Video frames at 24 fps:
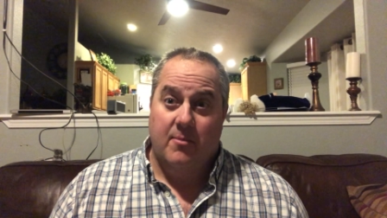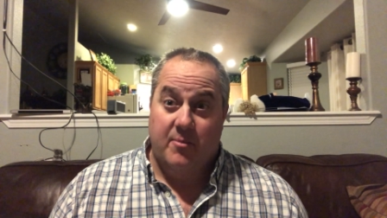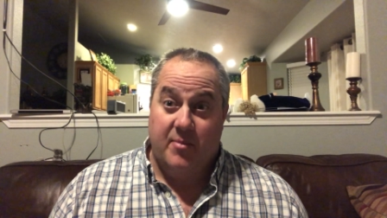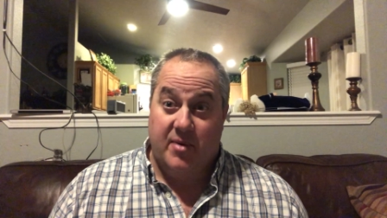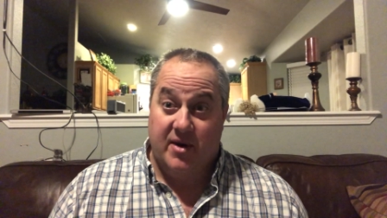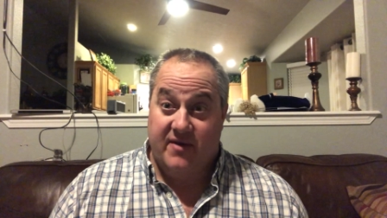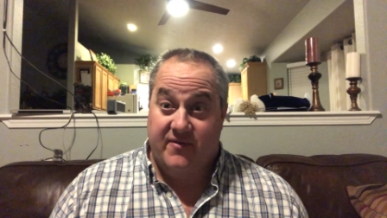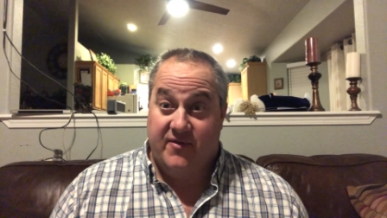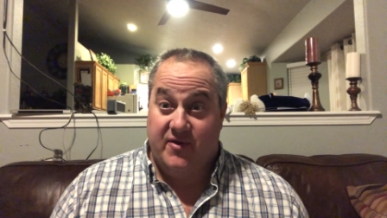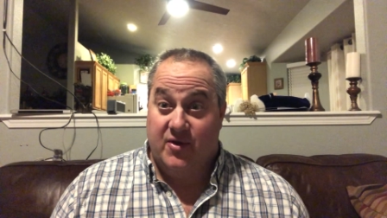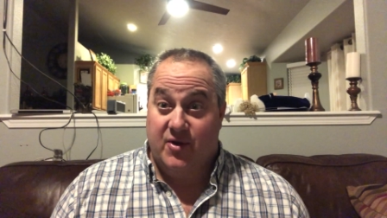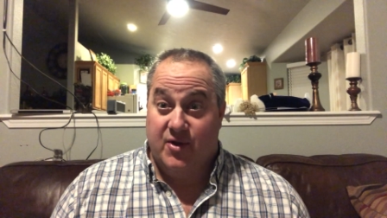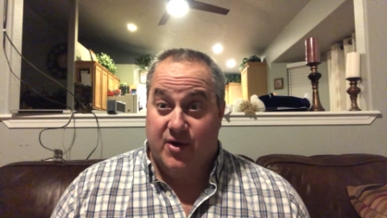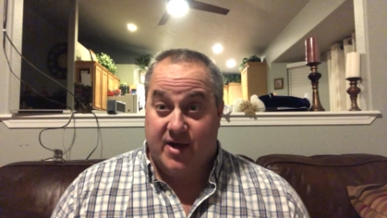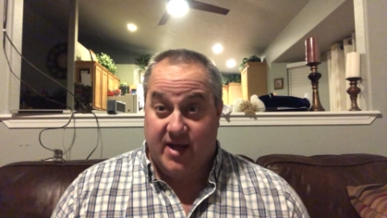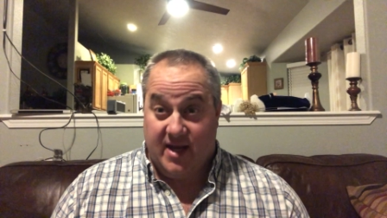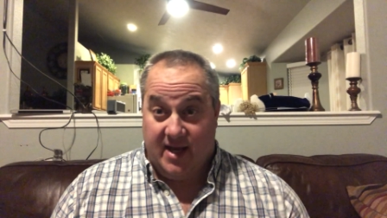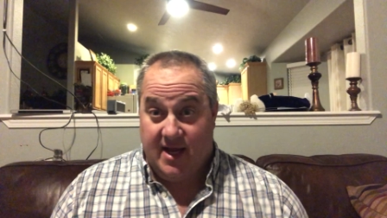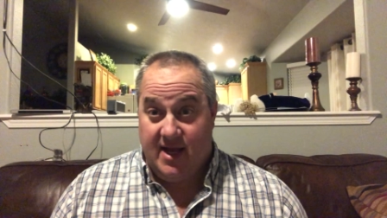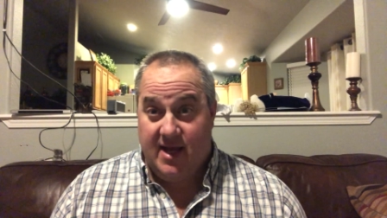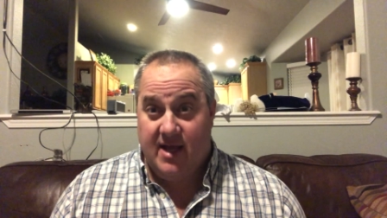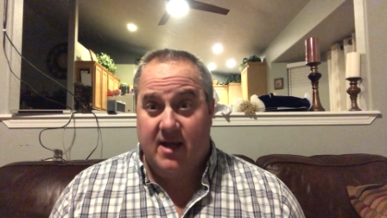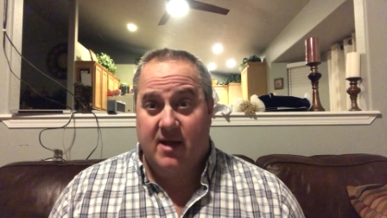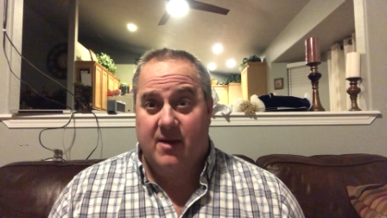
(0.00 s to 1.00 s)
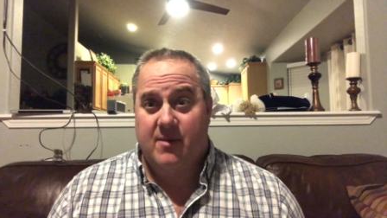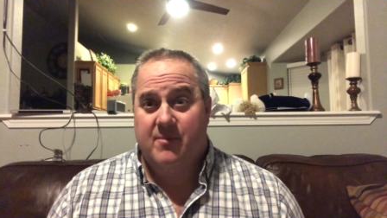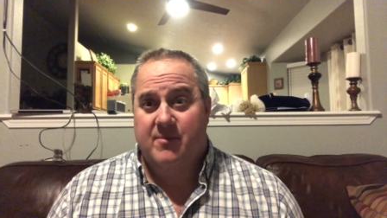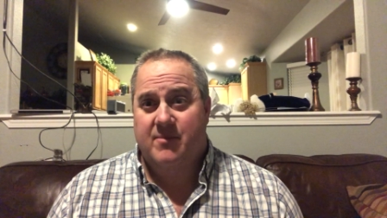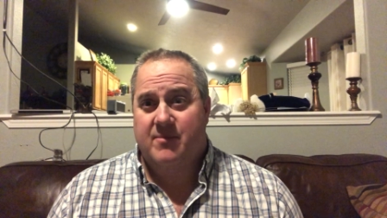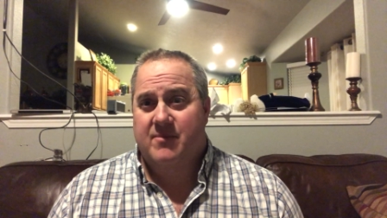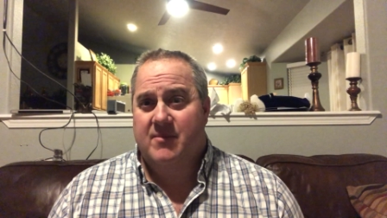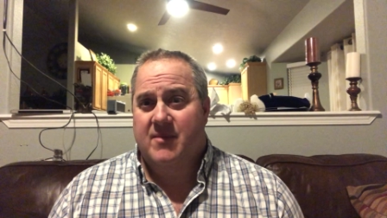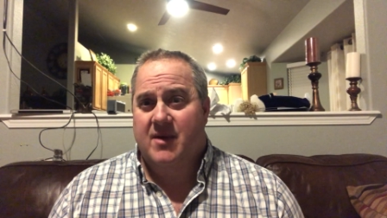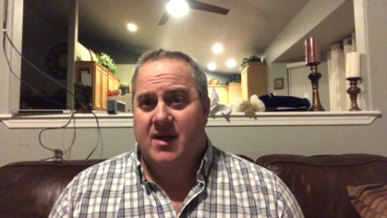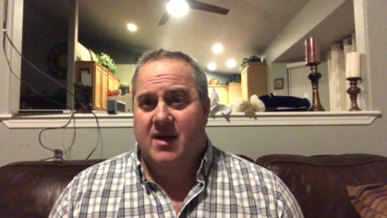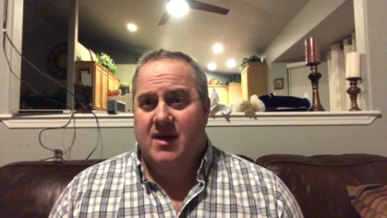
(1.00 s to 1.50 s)
But if you look at
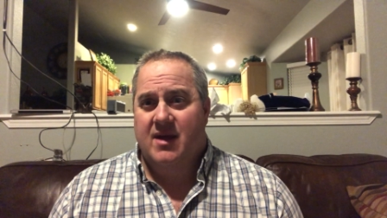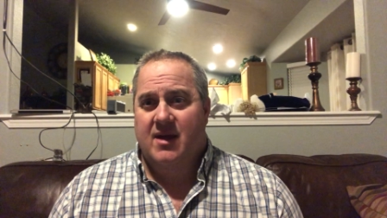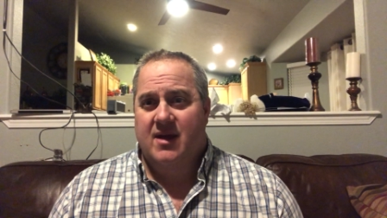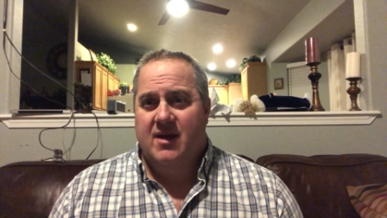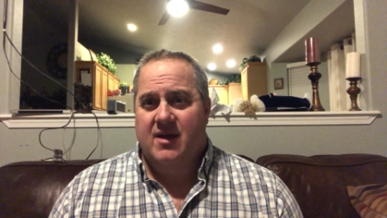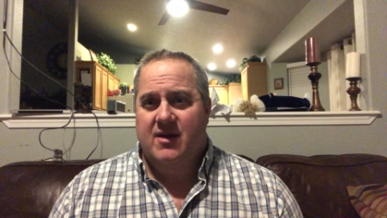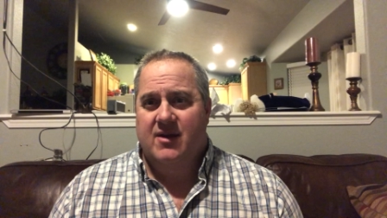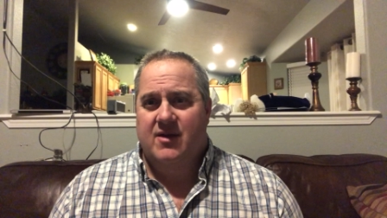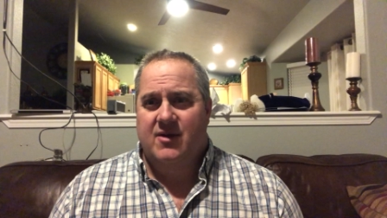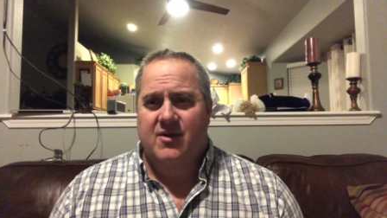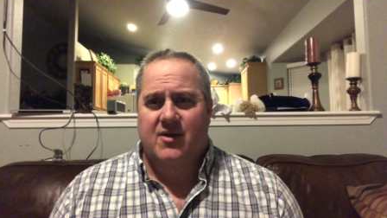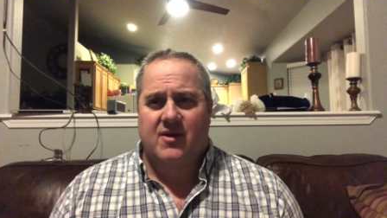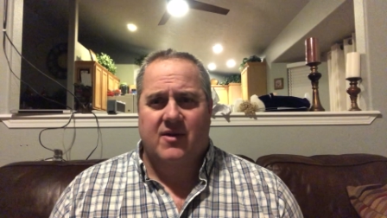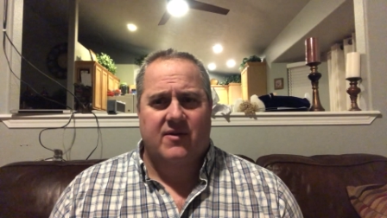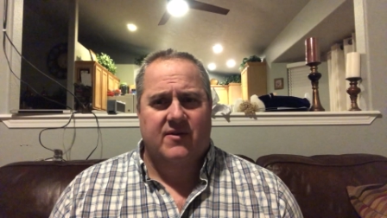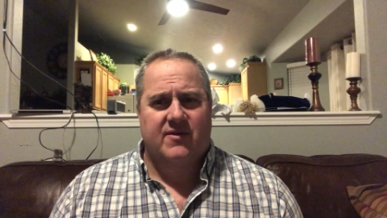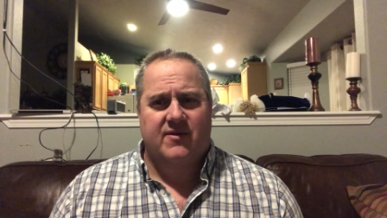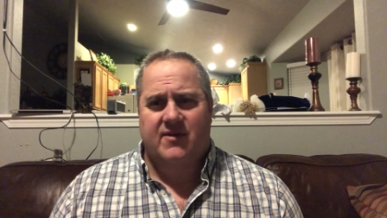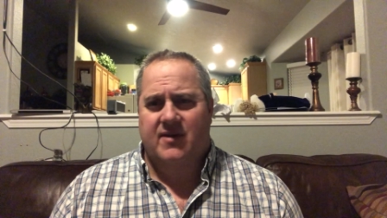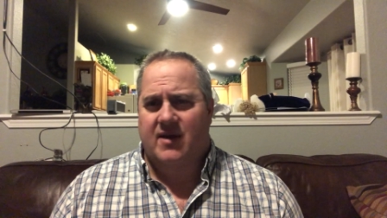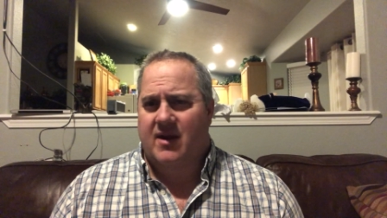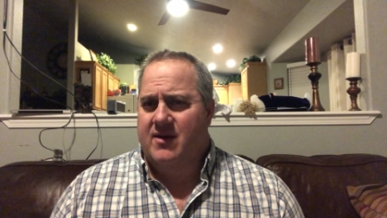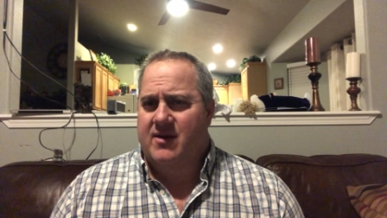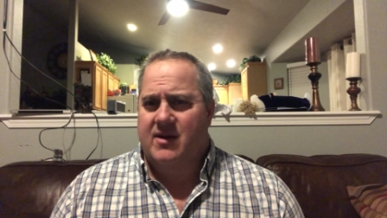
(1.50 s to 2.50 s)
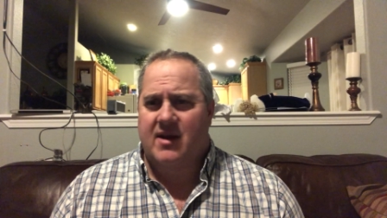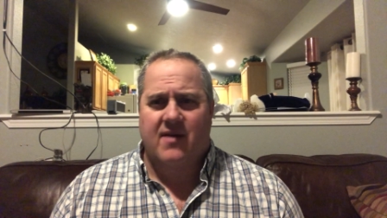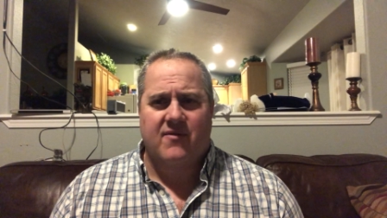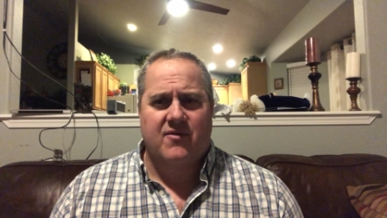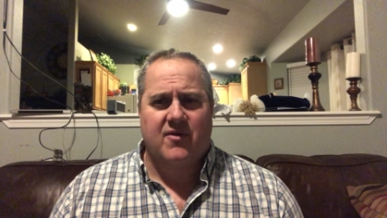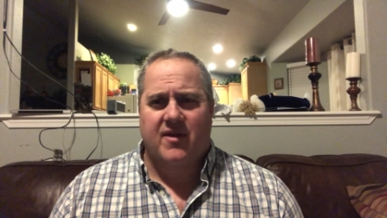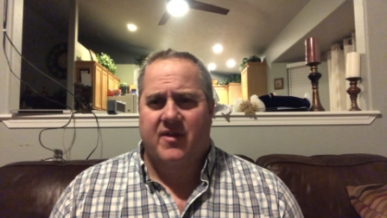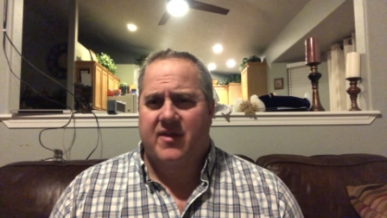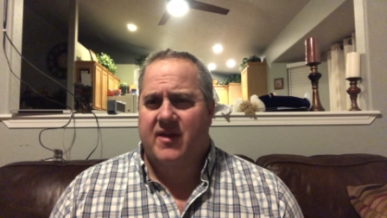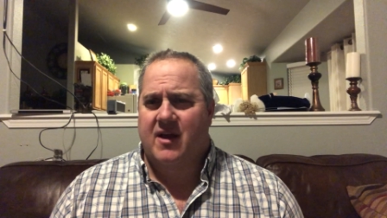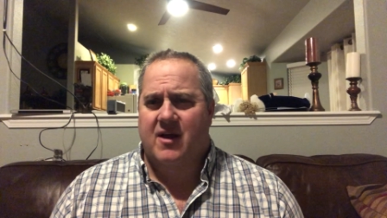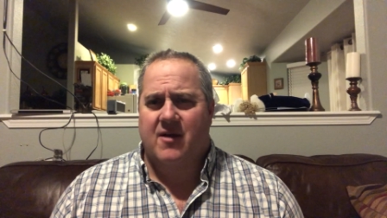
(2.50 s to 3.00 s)
Him, you can
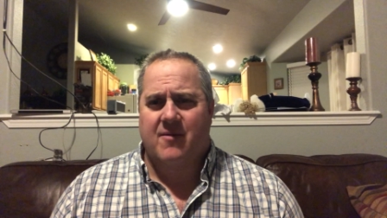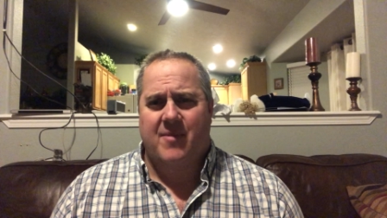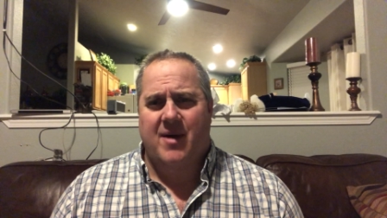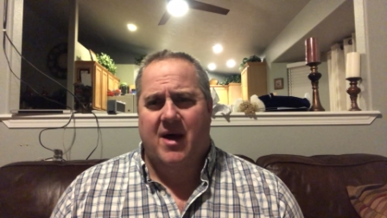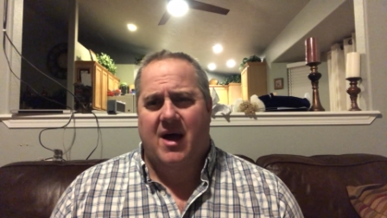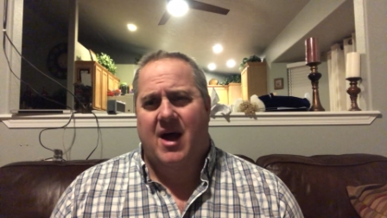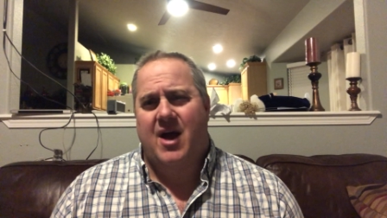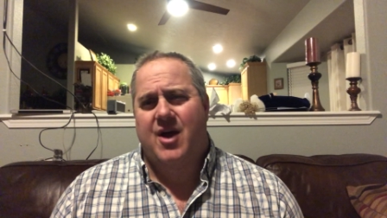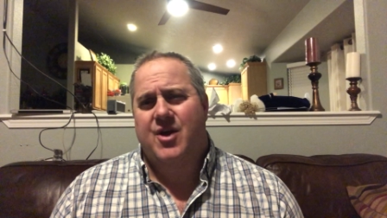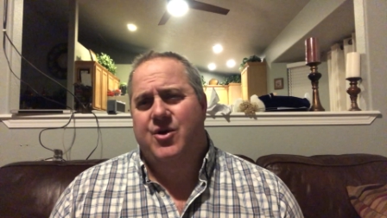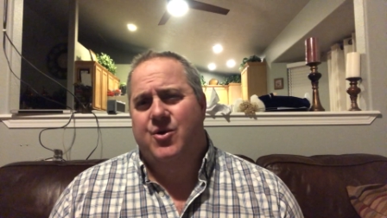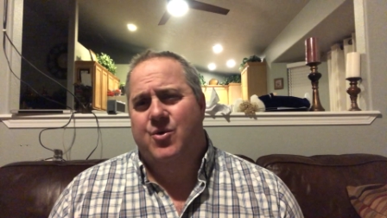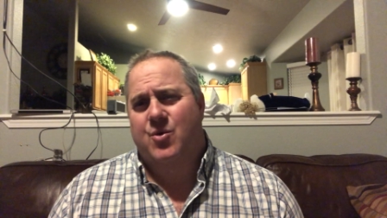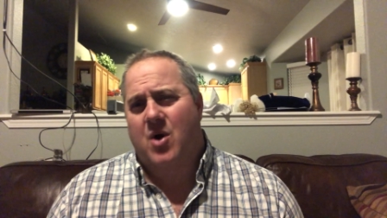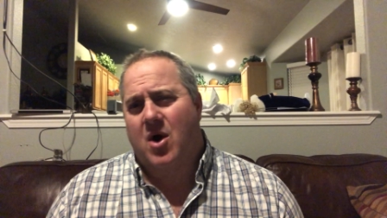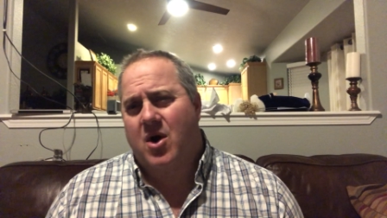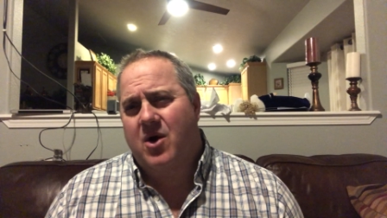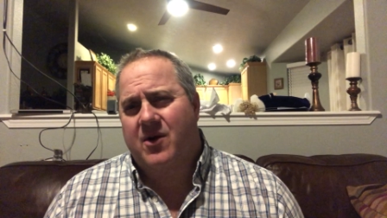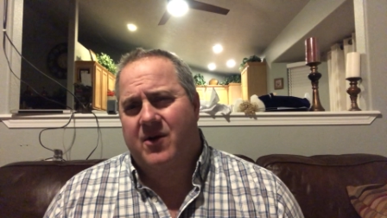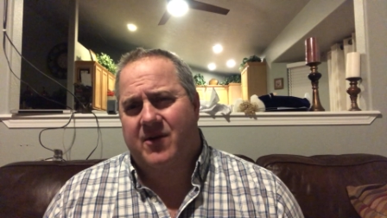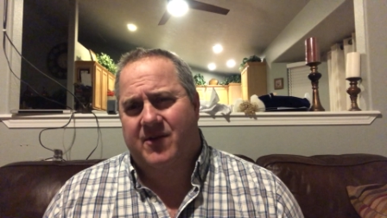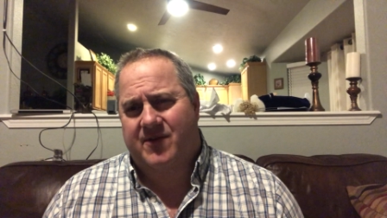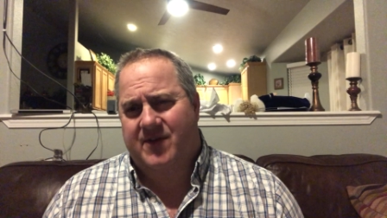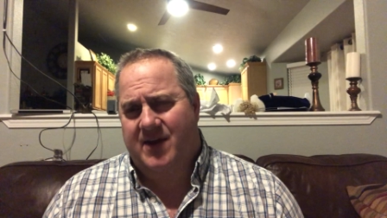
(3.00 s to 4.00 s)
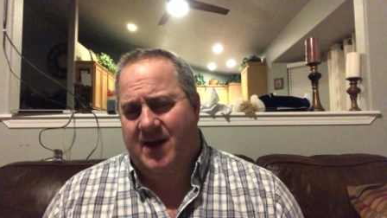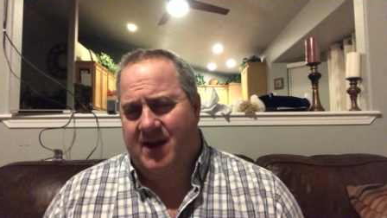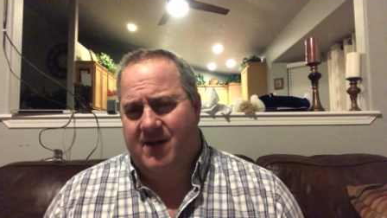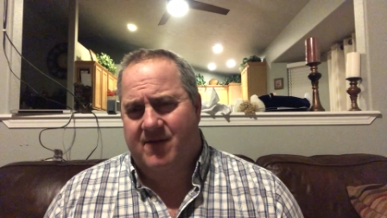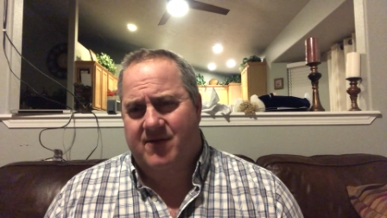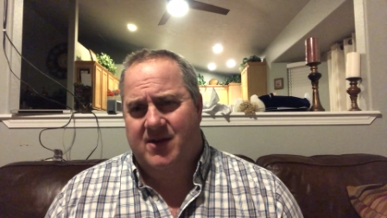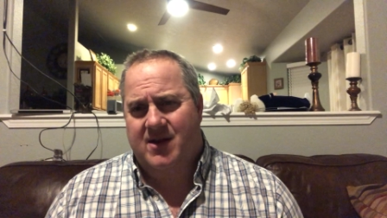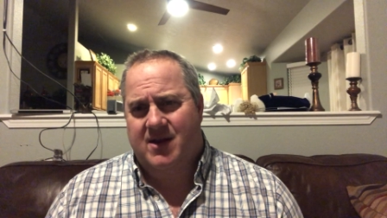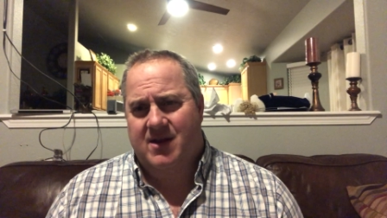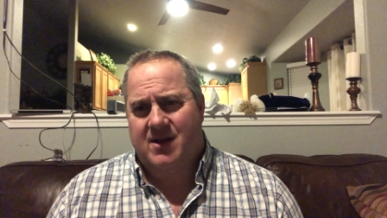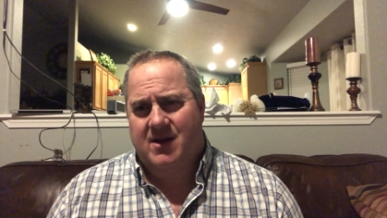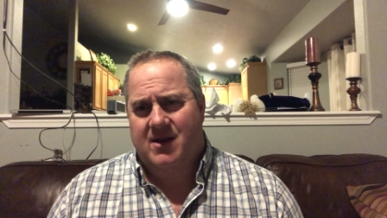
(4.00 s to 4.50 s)
never think about how you aren't
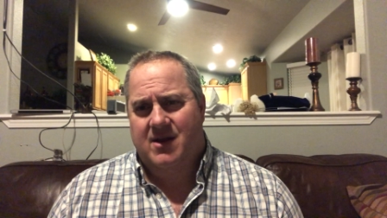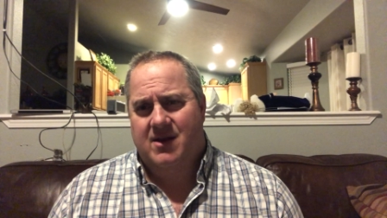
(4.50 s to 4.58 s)
saved.